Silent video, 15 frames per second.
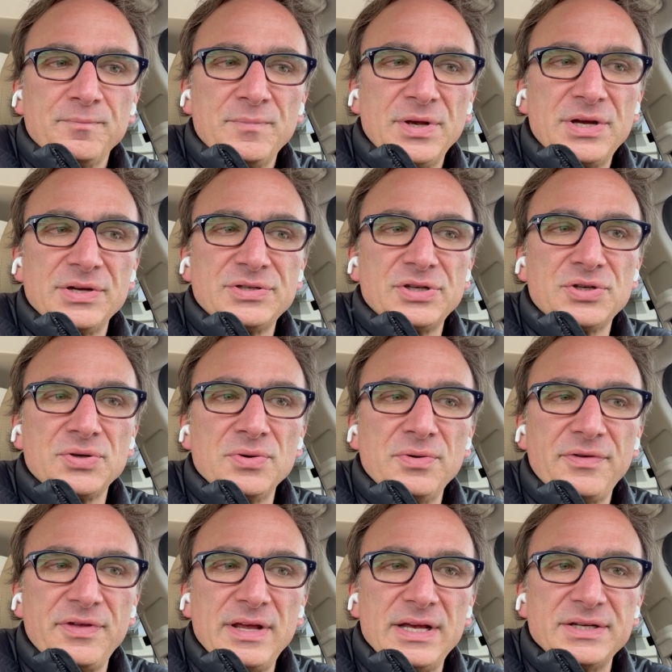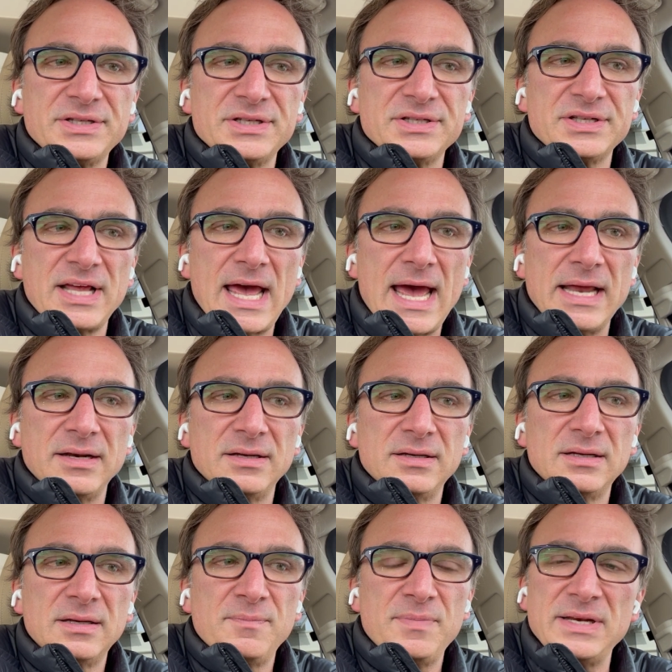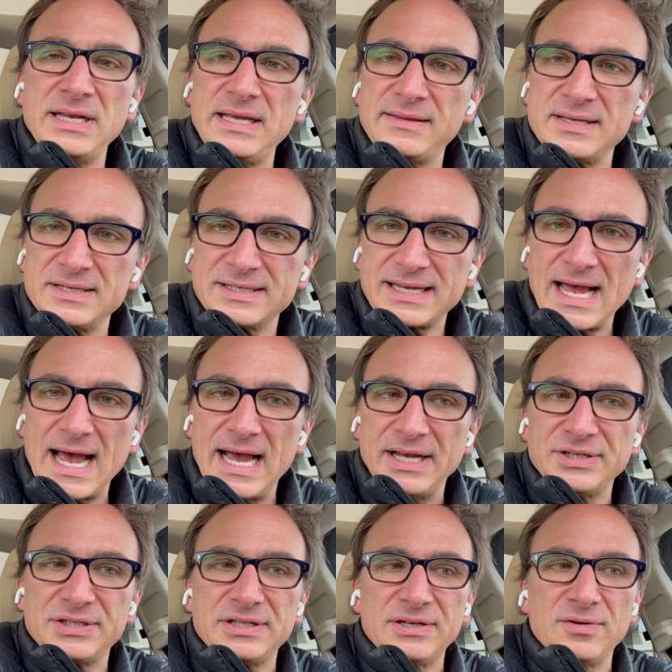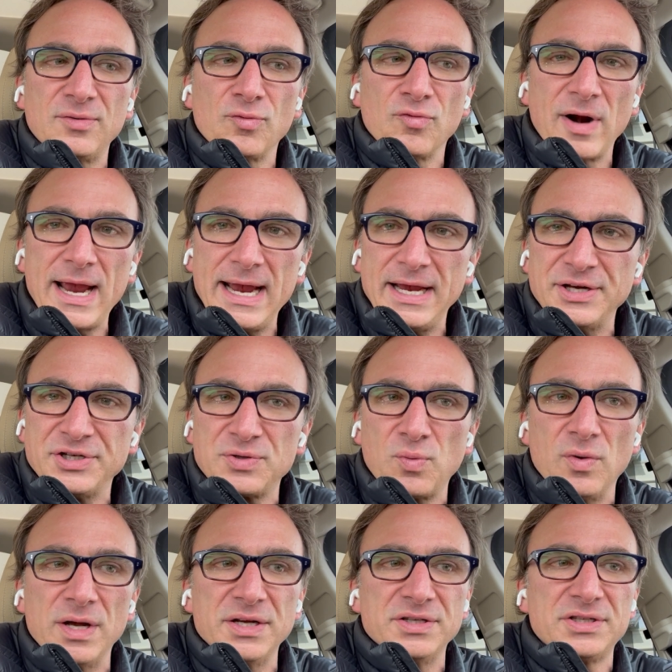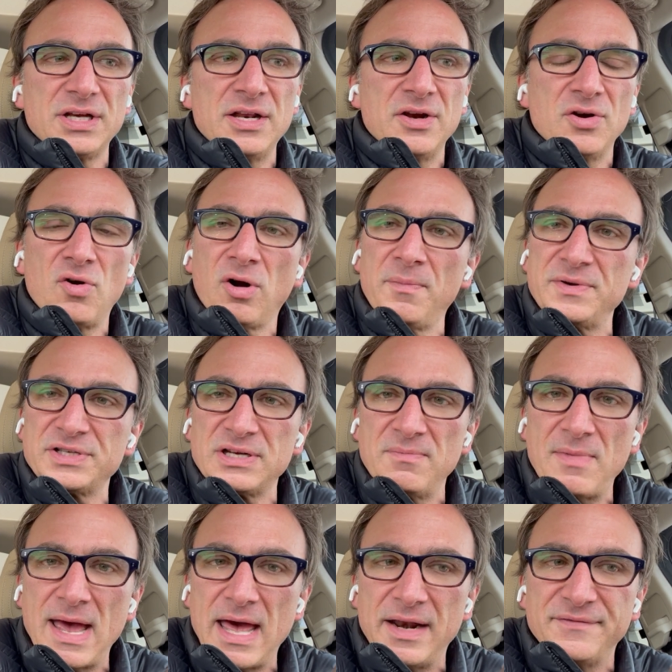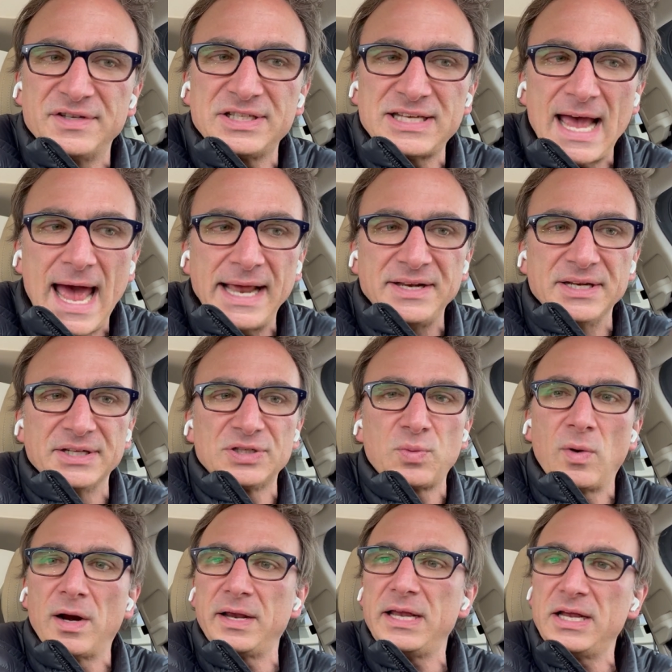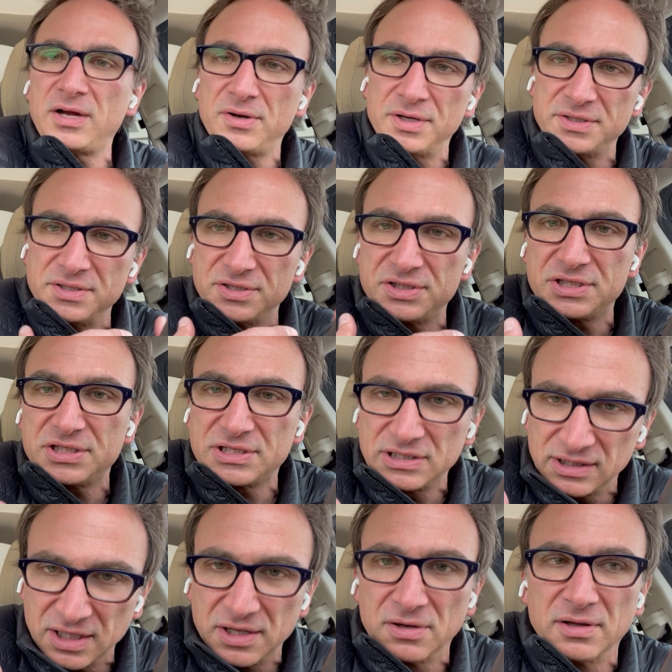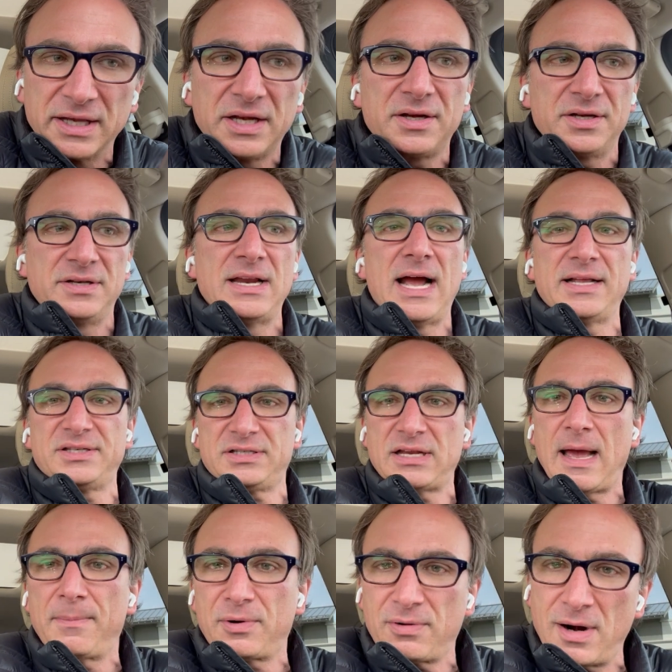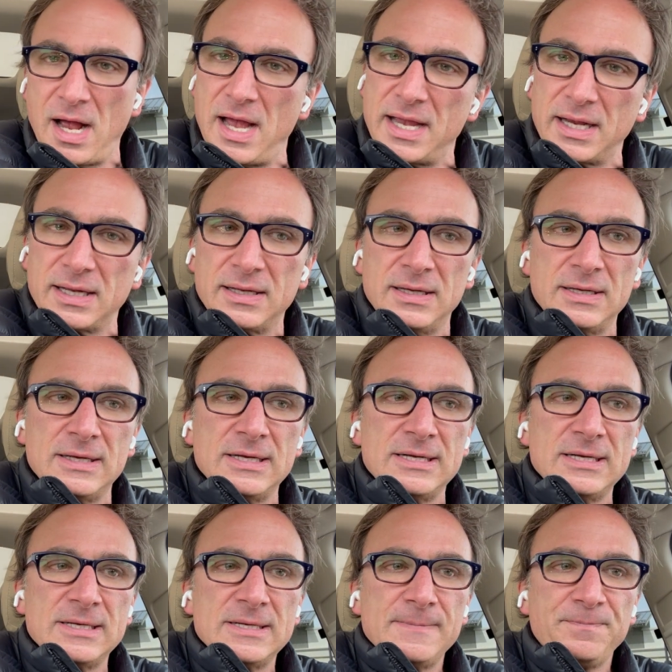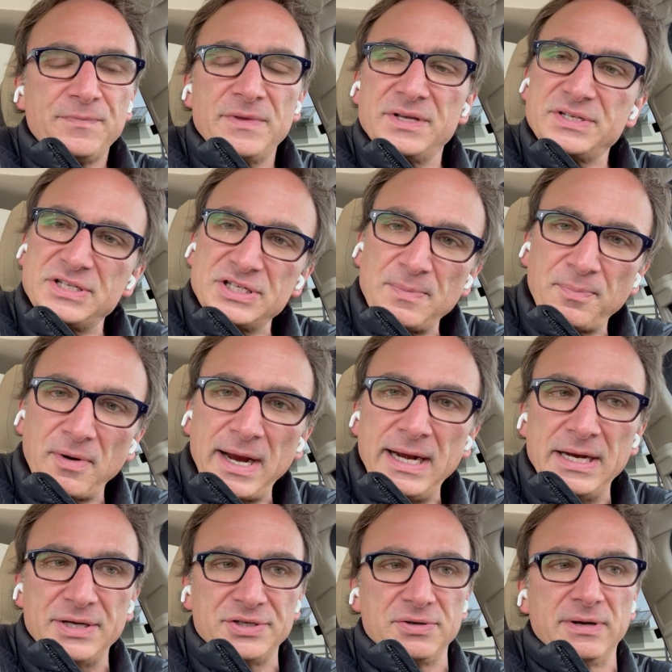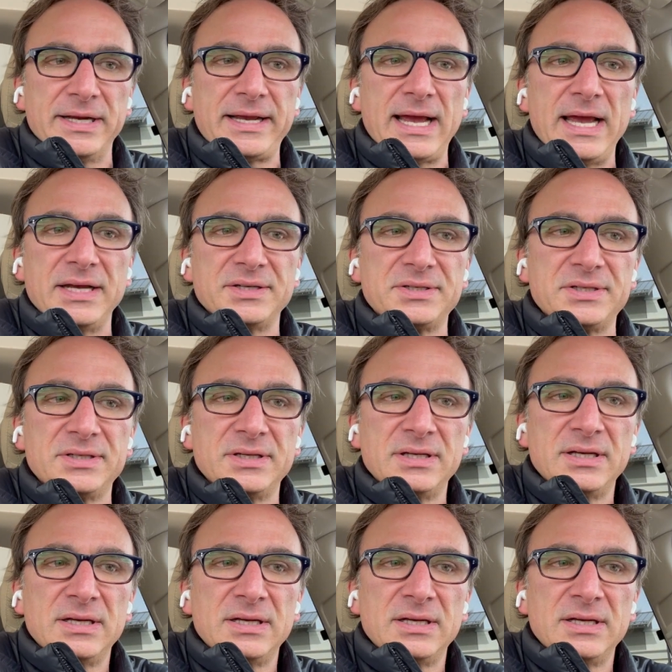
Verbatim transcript: Because the truth is, is that beneath this guy's rage was an enormous amount of sadness where he couldn't, literally could not stop crying. And this is a brain injury case.